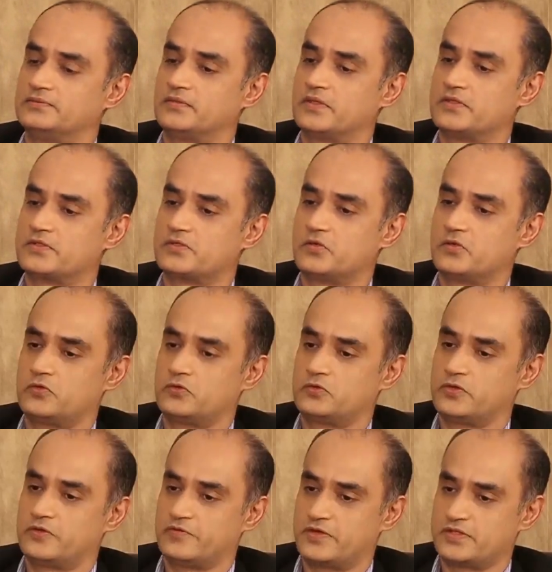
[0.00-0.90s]
it's going
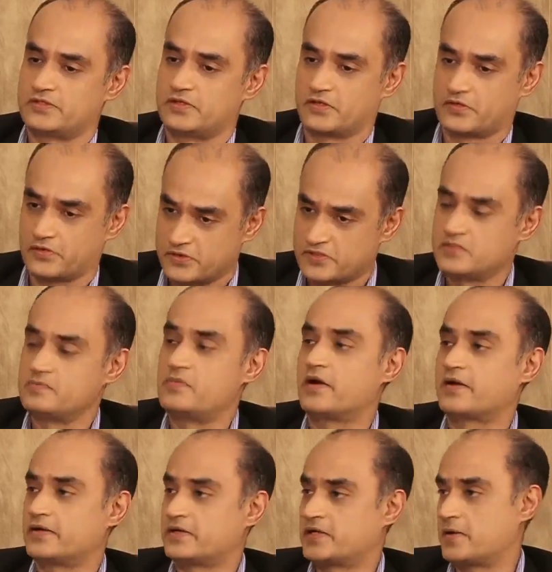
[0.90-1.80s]
to invest across the
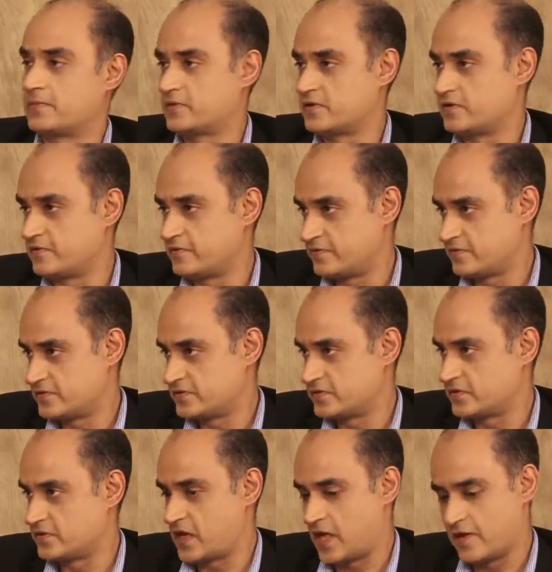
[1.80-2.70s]
market cap curve.
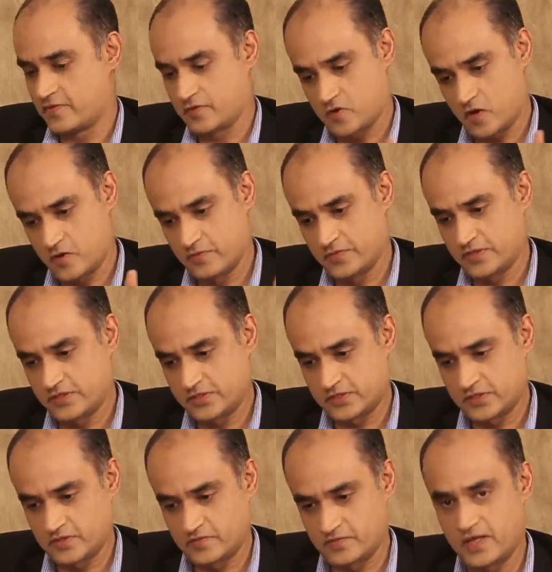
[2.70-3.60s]
So it will have a
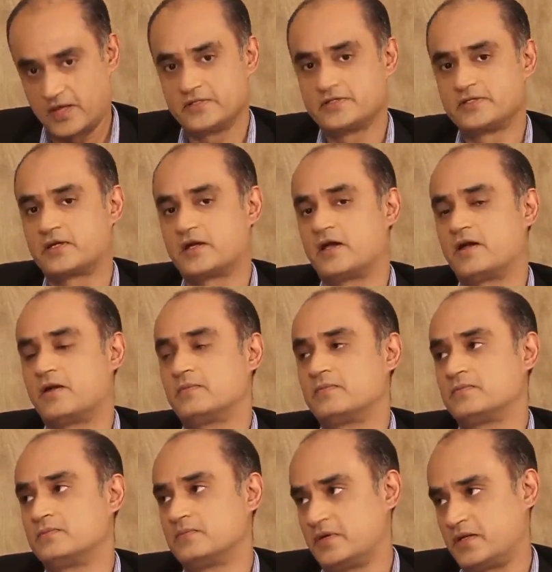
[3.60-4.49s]
combination of large cap,
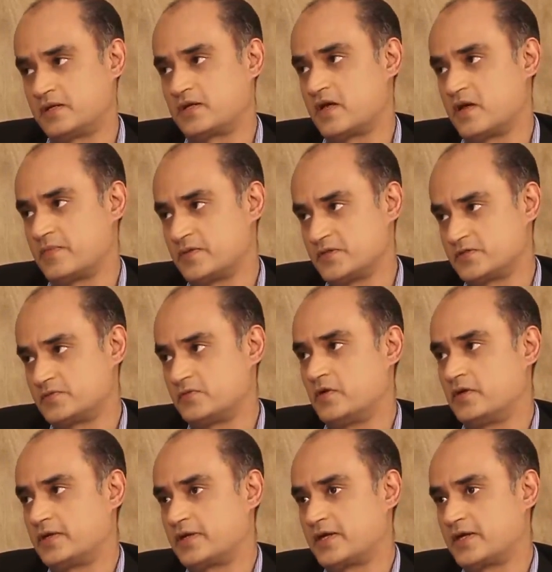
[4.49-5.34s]
mid cap, and small